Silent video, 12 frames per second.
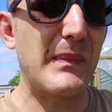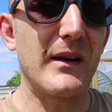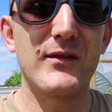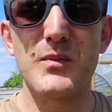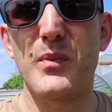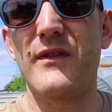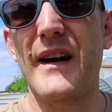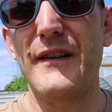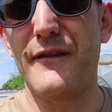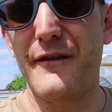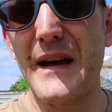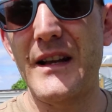be able to
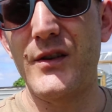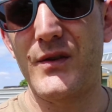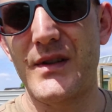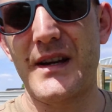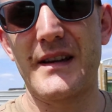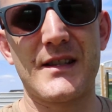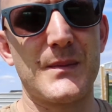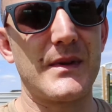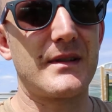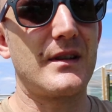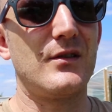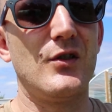provide value to
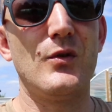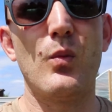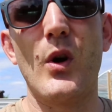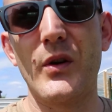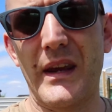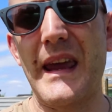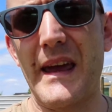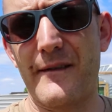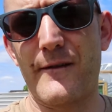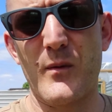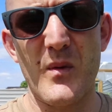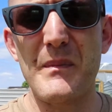customers that you won't get
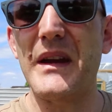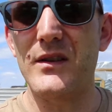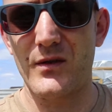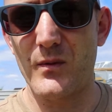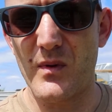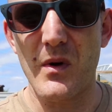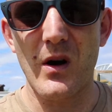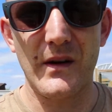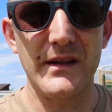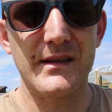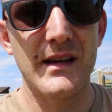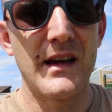from a big
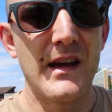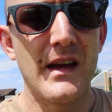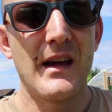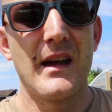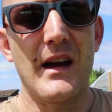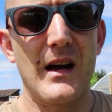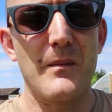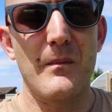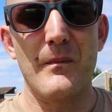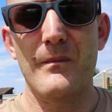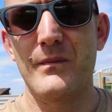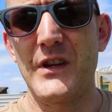supermarket,
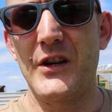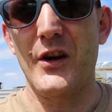and